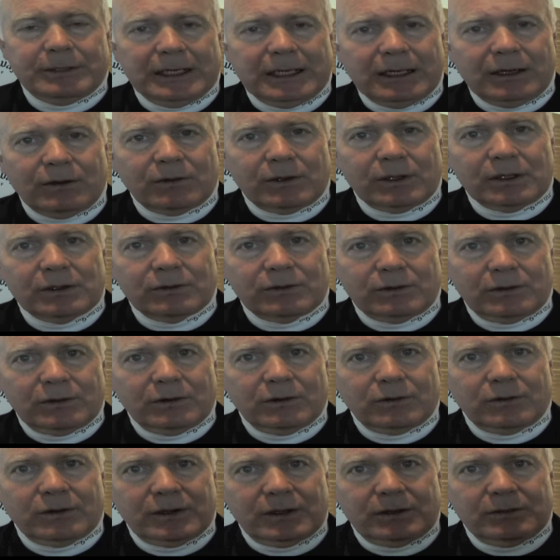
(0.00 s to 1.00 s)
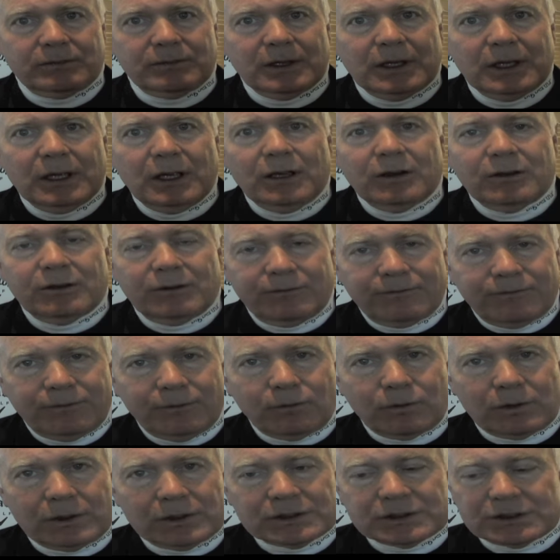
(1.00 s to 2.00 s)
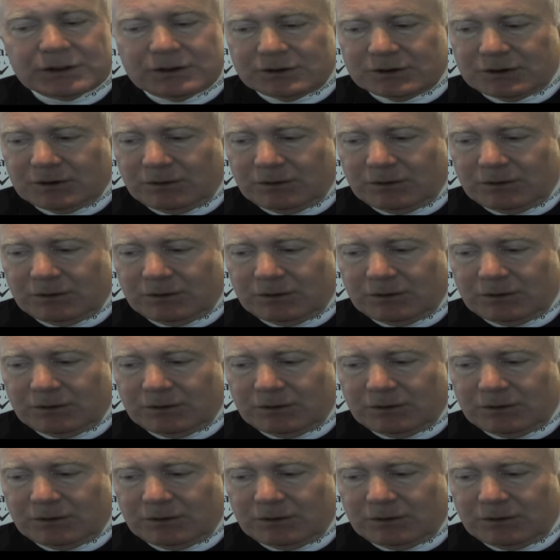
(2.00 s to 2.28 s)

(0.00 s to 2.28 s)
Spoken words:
power or the force,